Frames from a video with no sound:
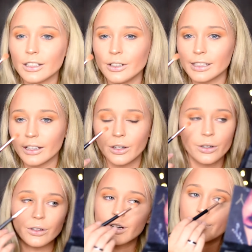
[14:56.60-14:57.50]
using the
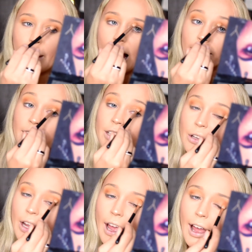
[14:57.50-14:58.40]
Huda palette,
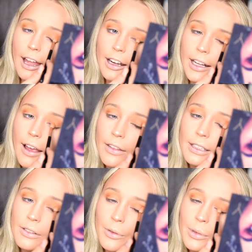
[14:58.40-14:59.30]
you can get
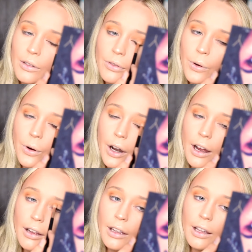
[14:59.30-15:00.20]
this from
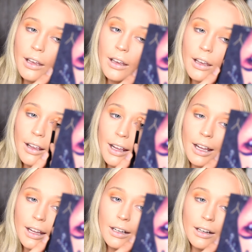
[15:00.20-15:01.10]
Sephora
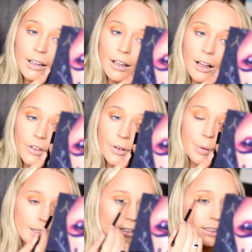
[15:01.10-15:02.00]
in a lot of
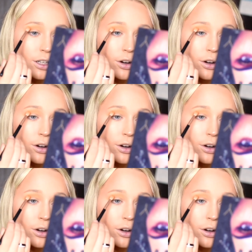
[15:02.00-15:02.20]
places in